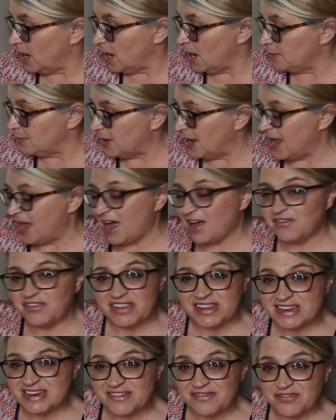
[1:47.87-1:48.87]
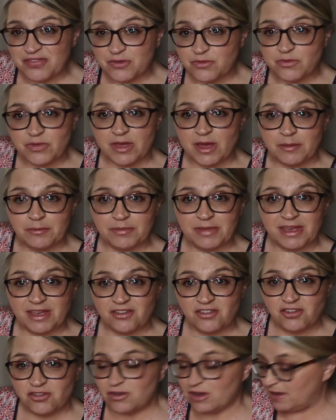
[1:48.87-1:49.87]
Um, I have sniffed through them
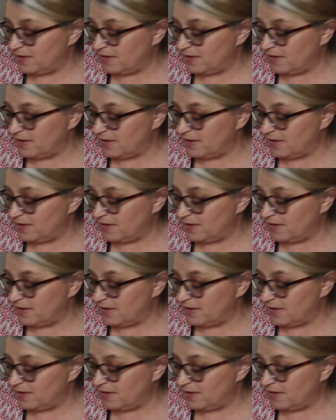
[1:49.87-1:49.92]
because you